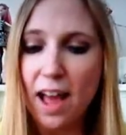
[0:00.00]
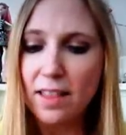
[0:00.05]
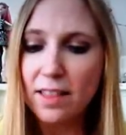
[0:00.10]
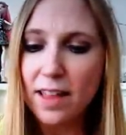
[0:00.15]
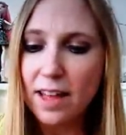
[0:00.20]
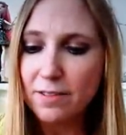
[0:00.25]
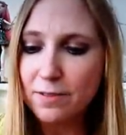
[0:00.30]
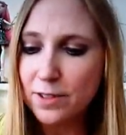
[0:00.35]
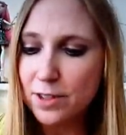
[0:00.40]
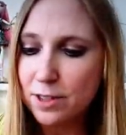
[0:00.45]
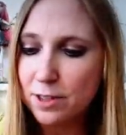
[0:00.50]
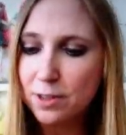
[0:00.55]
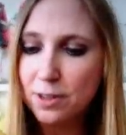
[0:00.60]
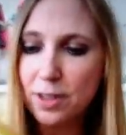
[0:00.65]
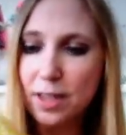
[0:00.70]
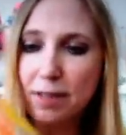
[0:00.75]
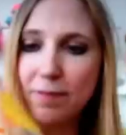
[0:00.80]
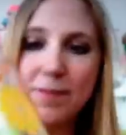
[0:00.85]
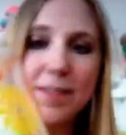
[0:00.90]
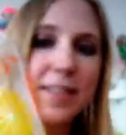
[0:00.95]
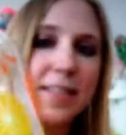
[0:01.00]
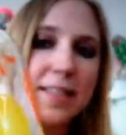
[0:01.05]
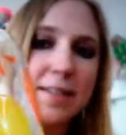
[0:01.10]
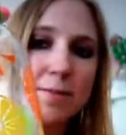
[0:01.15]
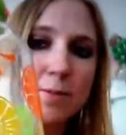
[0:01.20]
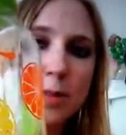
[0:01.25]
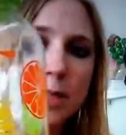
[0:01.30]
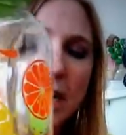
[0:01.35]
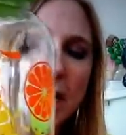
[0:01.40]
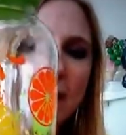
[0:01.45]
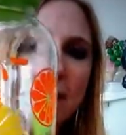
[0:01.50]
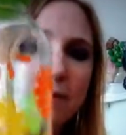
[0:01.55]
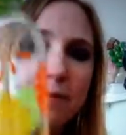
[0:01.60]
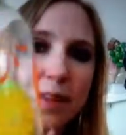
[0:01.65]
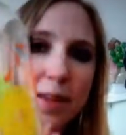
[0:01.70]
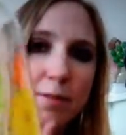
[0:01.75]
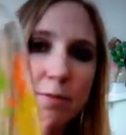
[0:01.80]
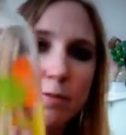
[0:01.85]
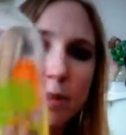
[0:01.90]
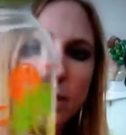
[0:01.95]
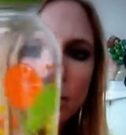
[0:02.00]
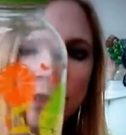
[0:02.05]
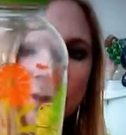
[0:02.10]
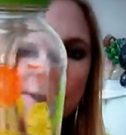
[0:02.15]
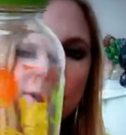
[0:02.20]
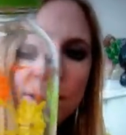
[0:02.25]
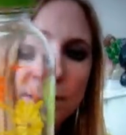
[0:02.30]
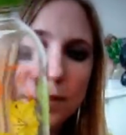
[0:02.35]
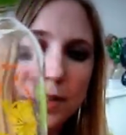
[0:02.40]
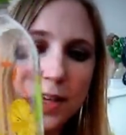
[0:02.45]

I loved the look of this. It was kind of like retro